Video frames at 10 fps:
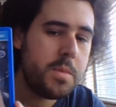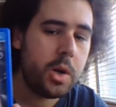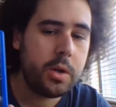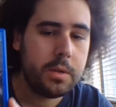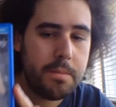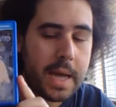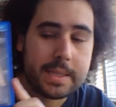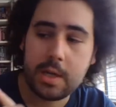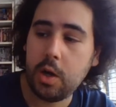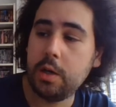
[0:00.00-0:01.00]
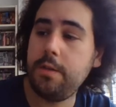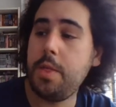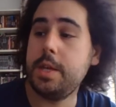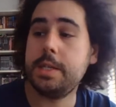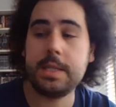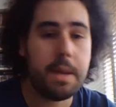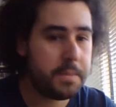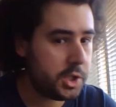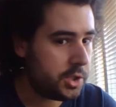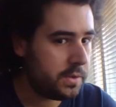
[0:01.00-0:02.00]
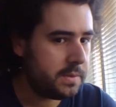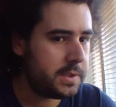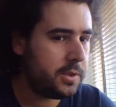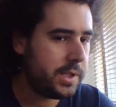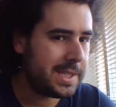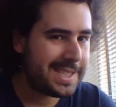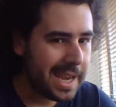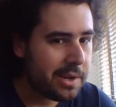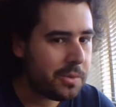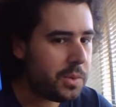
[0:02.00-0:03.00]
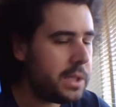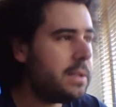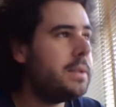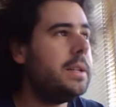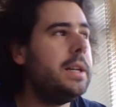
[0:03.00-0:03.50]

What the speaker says: Mono, Mask of Deception, so the second one.